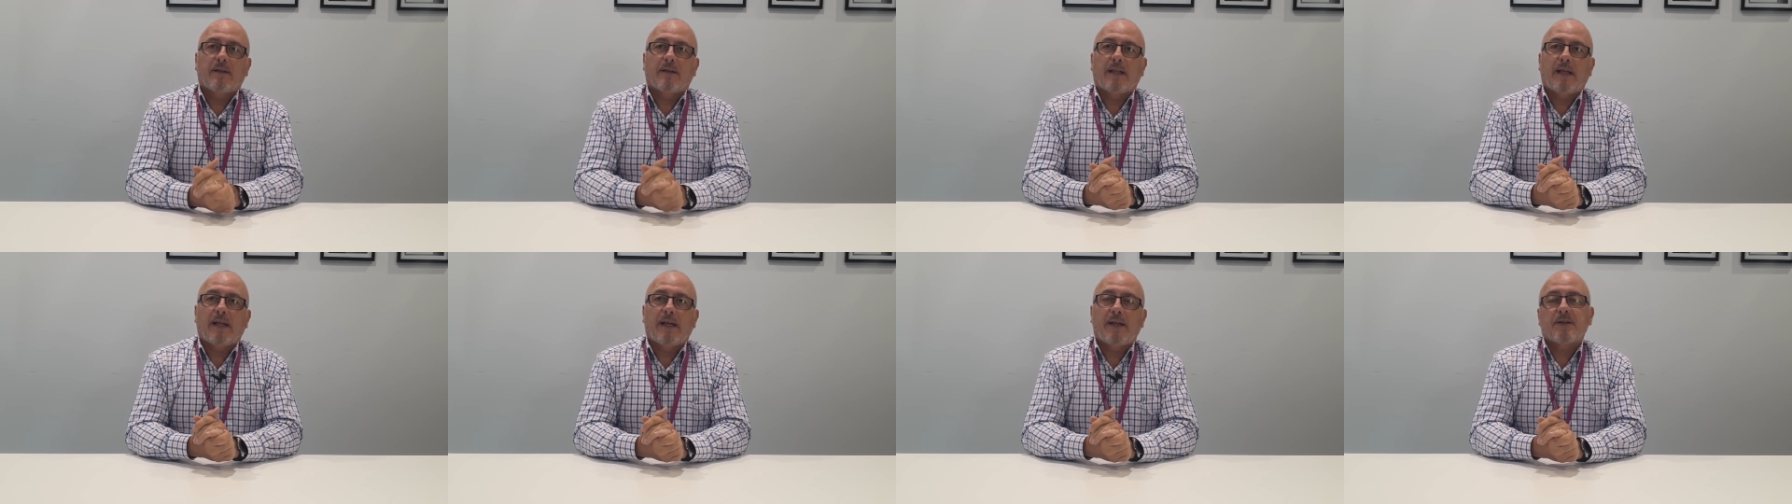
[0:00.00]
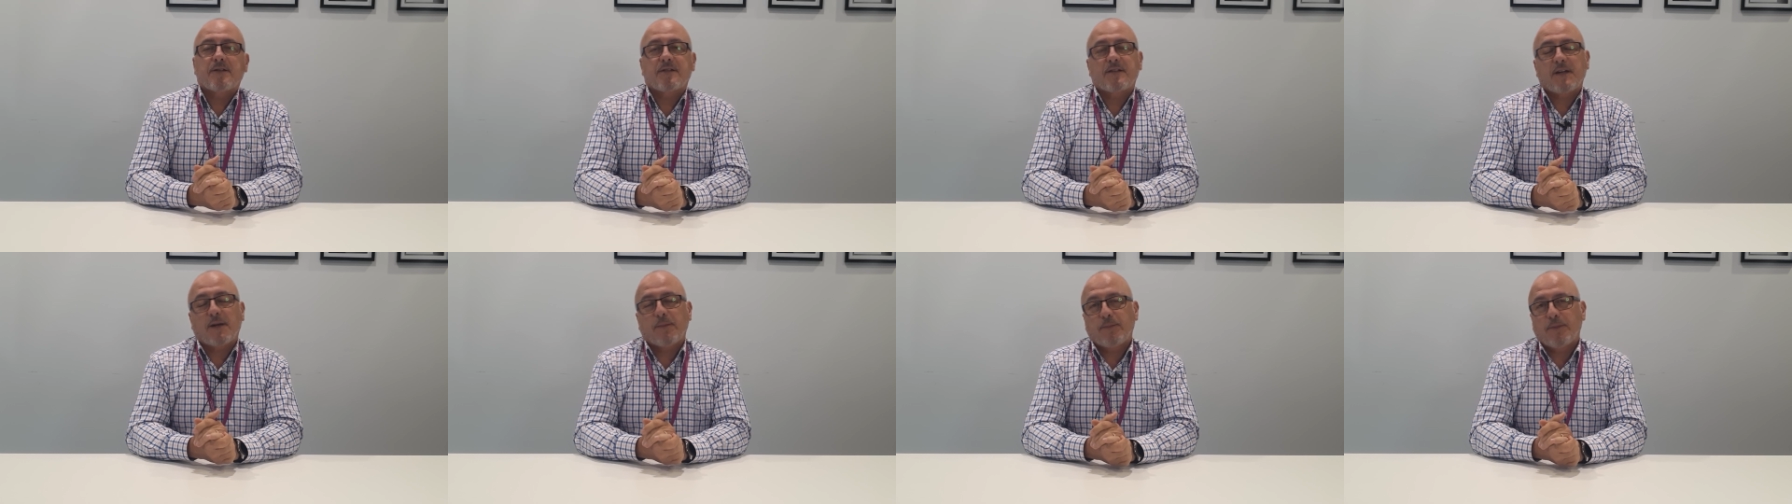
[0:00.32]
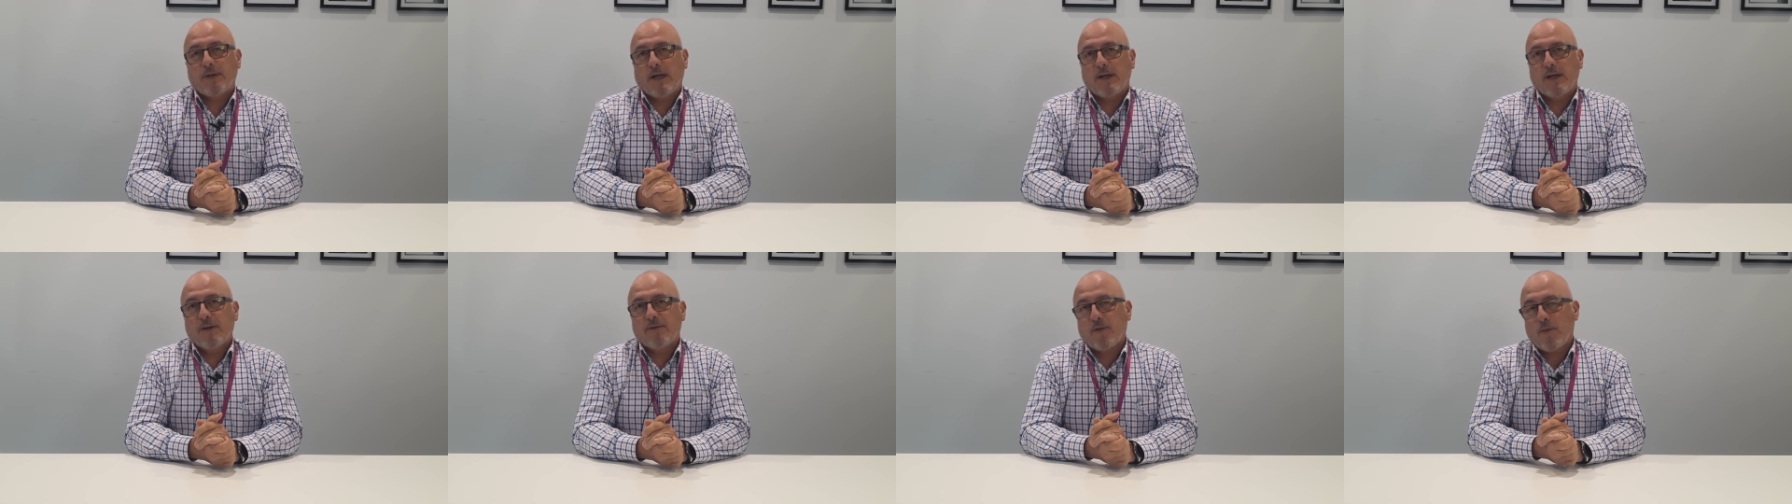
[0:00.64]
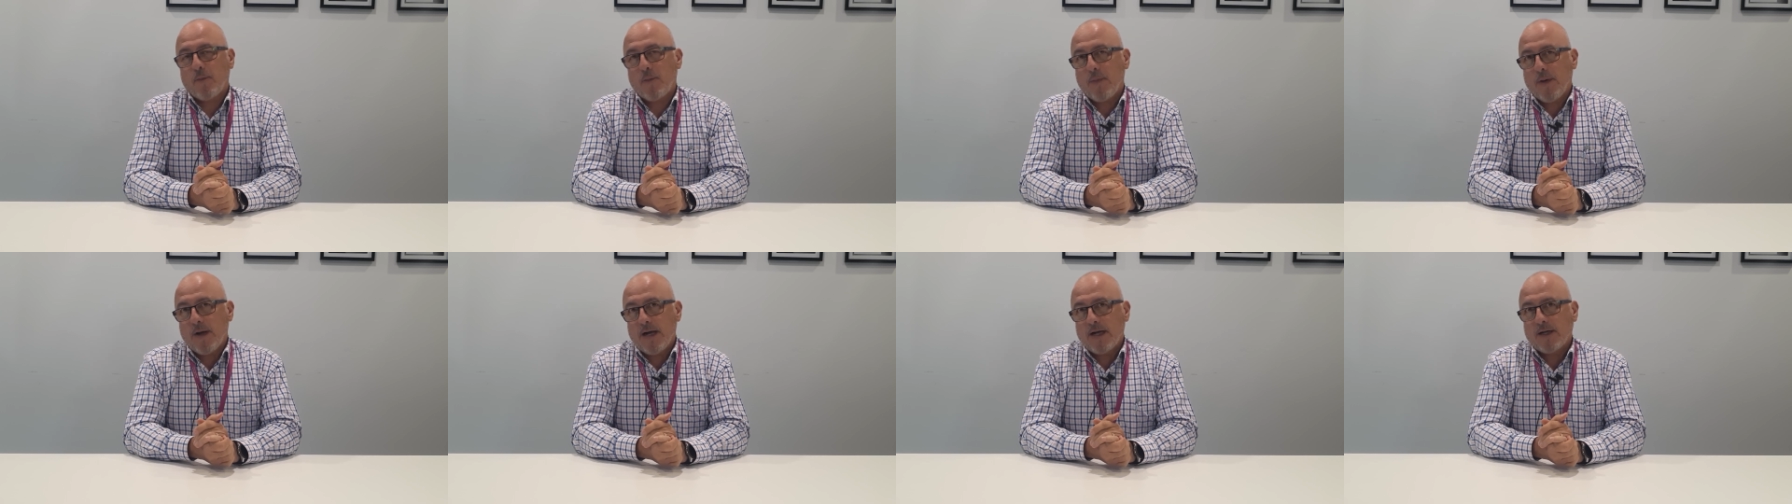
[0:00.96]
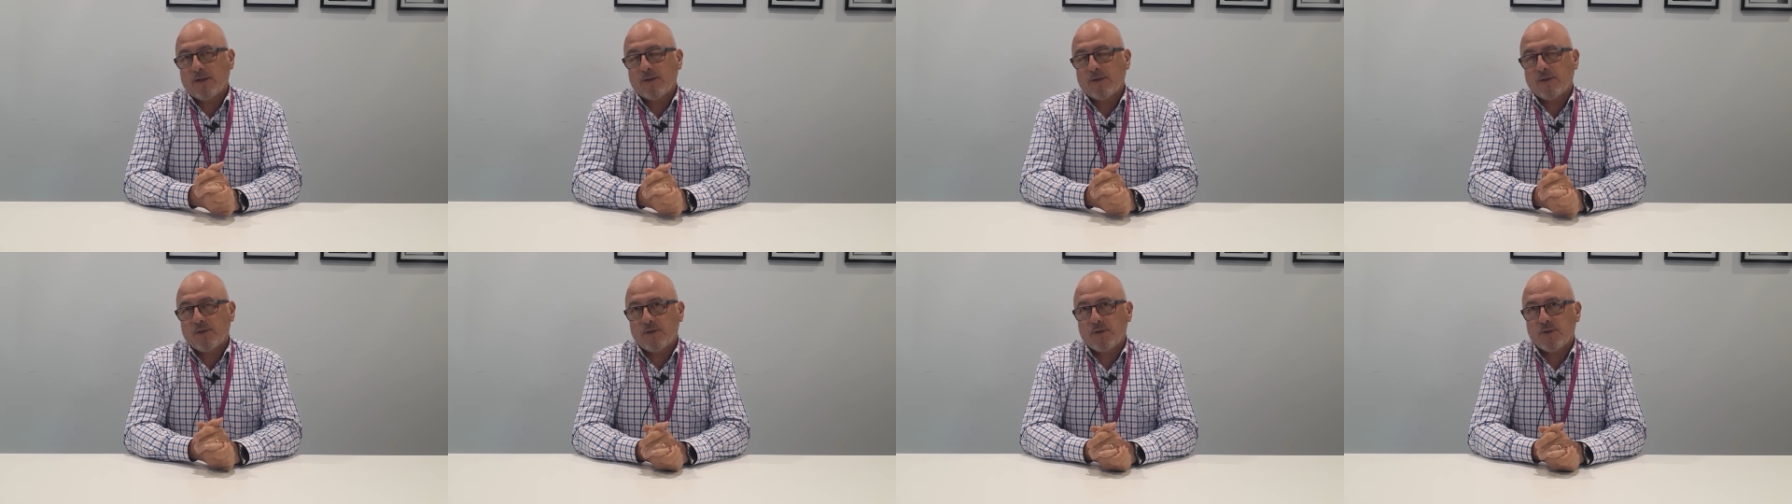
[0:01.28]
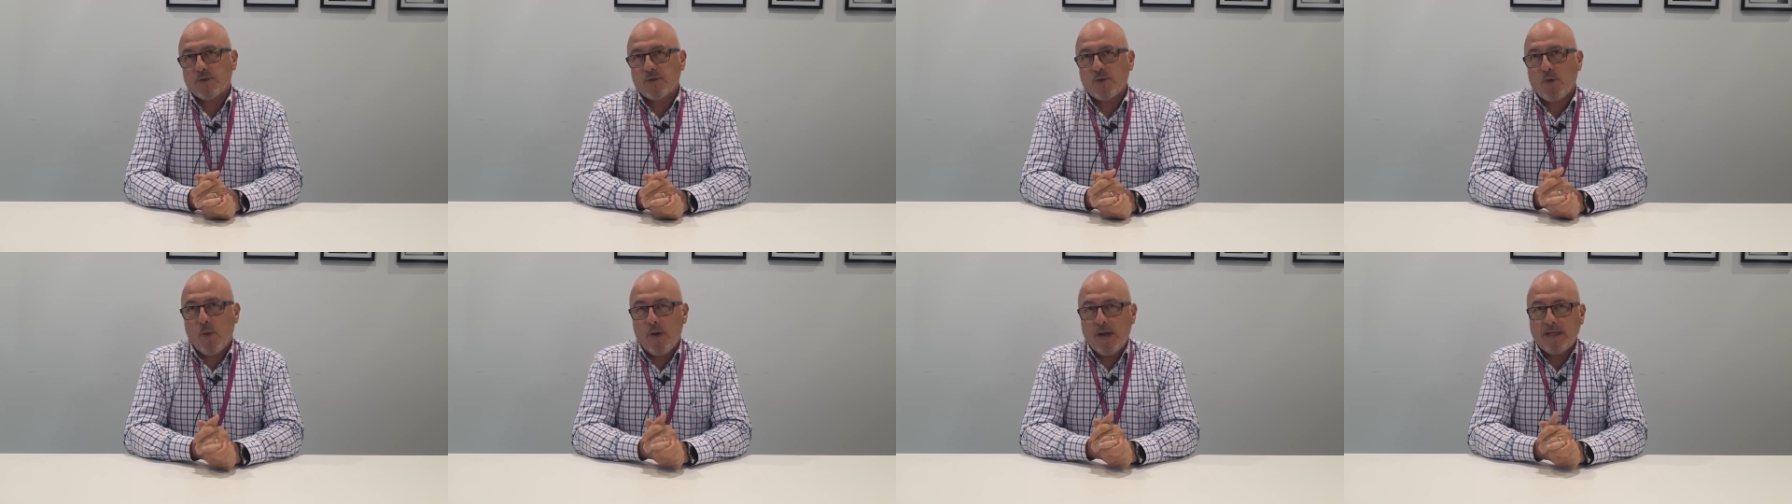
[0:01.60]
latest update from
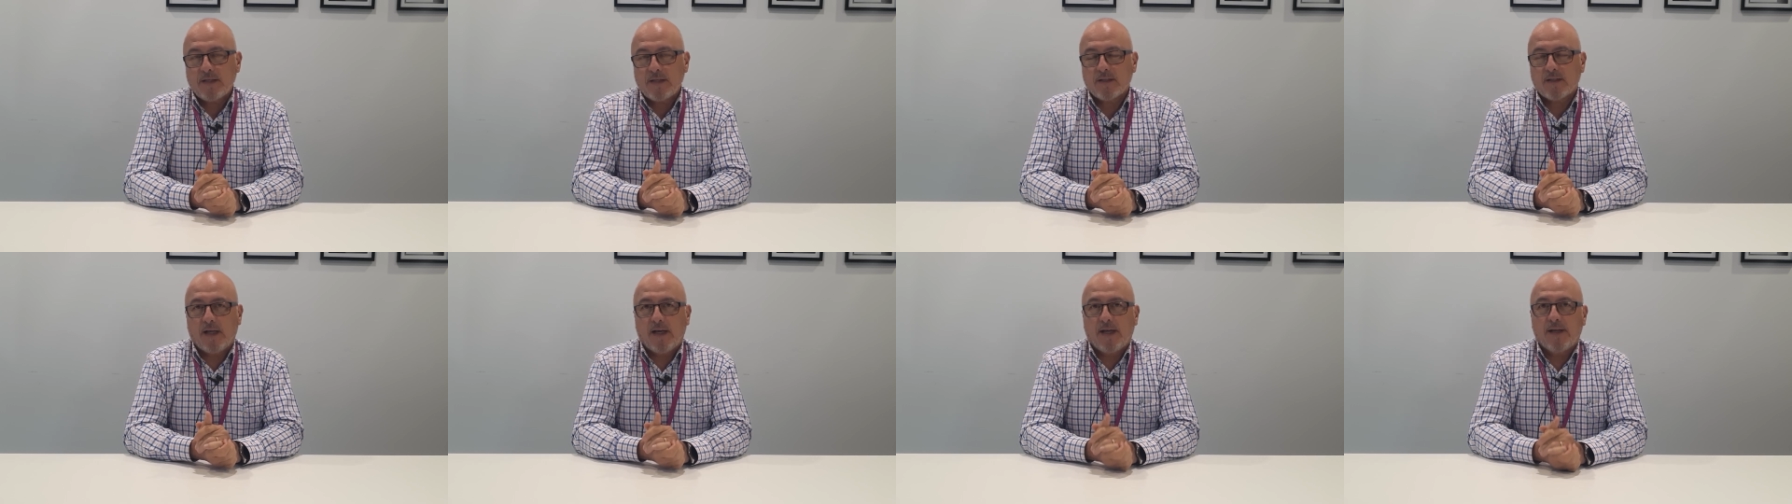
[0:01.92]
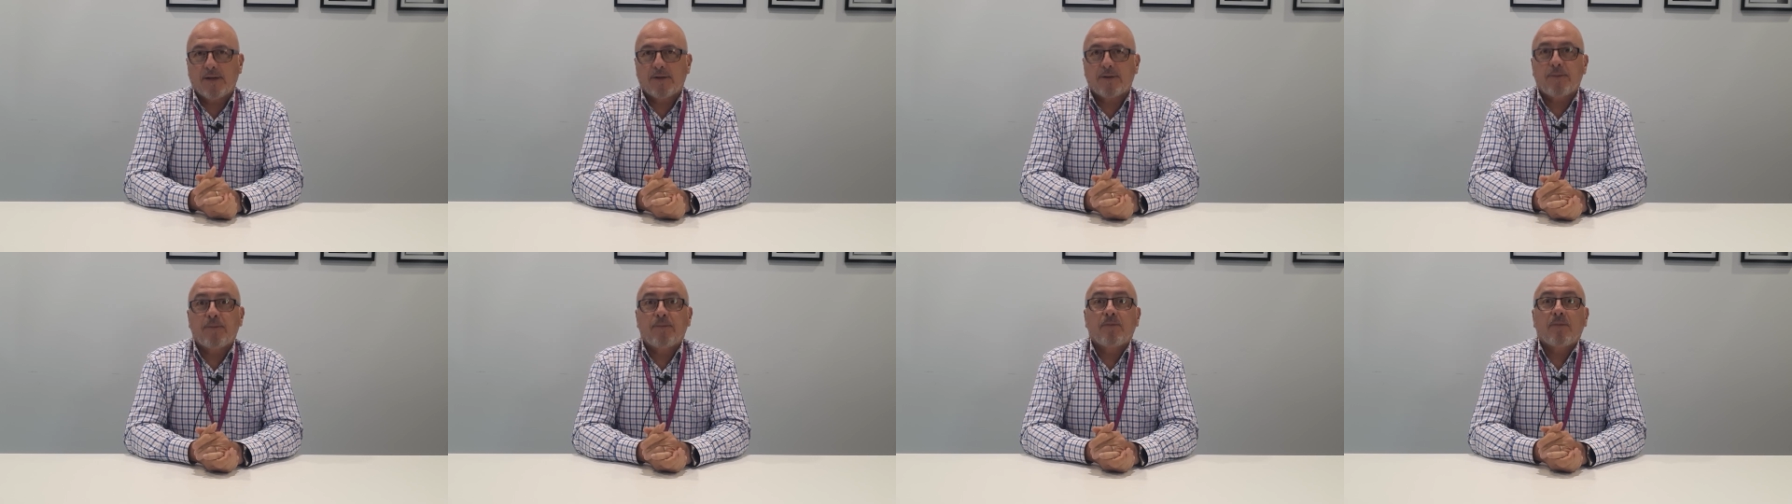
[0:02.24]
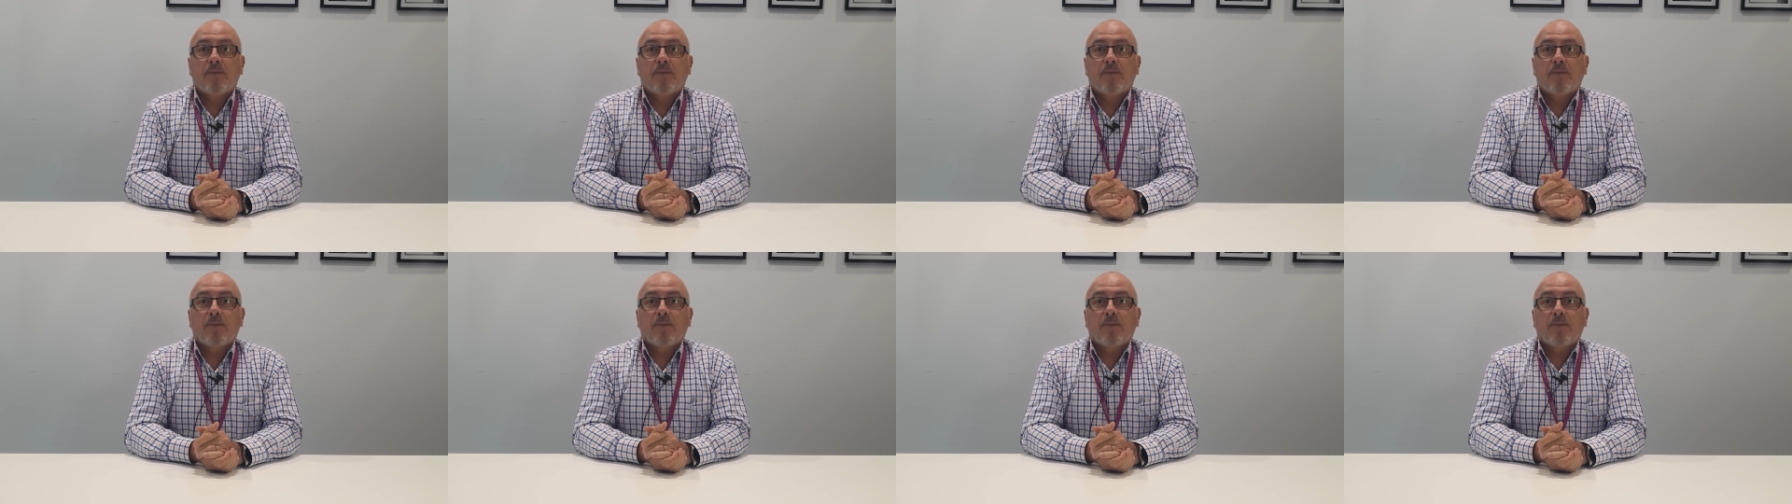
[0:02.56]
Parkinson's Queensland.